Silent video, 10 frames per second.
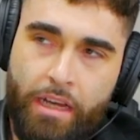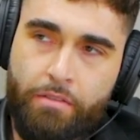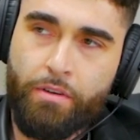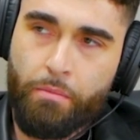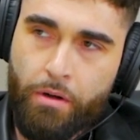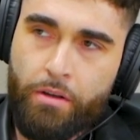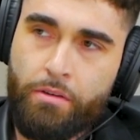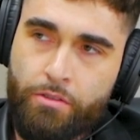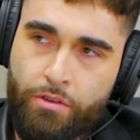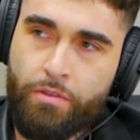Denver,
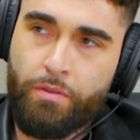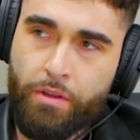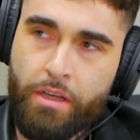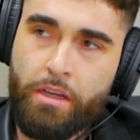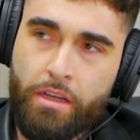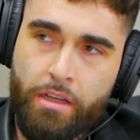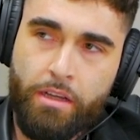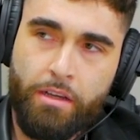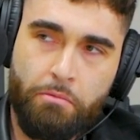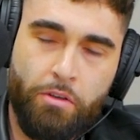bro. Truthfully,
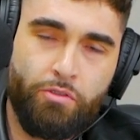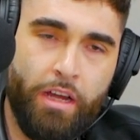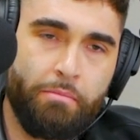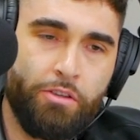which would have